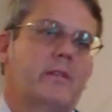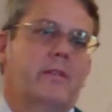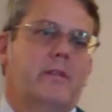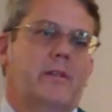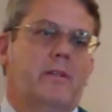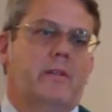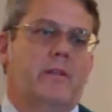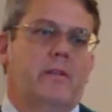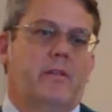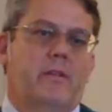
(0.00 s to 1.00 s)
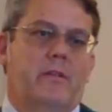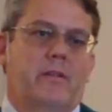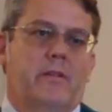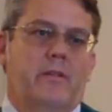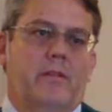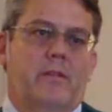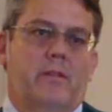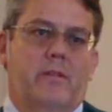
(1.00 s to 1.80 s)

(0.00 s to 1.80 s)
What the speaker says: Nothing is said.